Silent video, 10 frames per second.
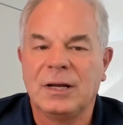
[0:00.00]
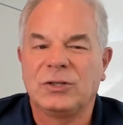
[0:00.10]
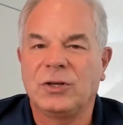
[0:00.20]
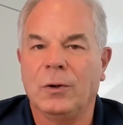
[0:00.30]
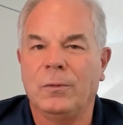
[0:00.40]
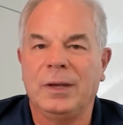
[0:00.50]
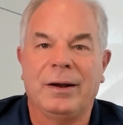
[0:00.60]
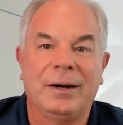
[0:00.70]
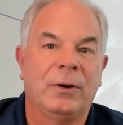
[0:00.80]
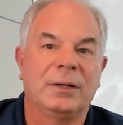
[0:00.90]
So,
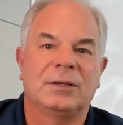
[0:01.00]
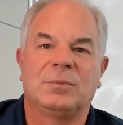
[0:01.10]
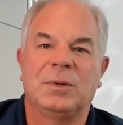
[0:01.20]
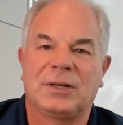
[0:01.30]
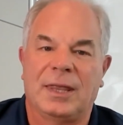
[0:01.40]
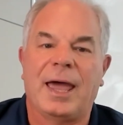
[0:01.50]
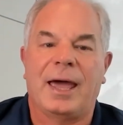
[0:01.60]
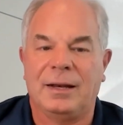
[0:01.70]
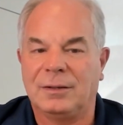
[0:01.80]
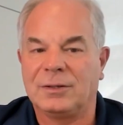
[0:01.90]
I don't want to dismiss
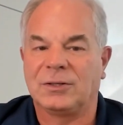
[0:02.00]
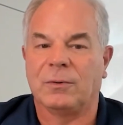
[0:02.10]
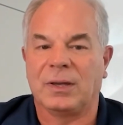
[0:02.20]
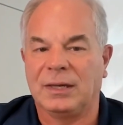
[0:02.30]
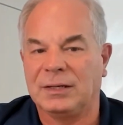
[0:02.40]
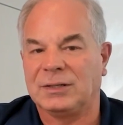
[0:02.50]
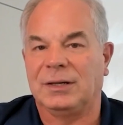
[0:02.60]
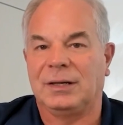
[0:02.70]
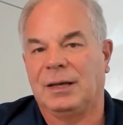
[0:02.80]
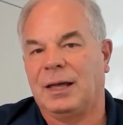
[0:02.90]
that so
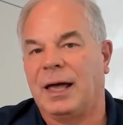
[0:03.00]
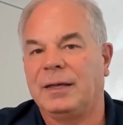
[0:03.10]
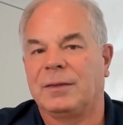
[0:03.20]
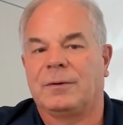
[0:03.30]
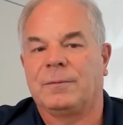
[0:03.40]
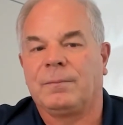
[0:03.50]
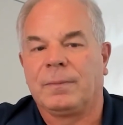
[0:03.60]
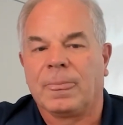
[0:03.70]
easily either.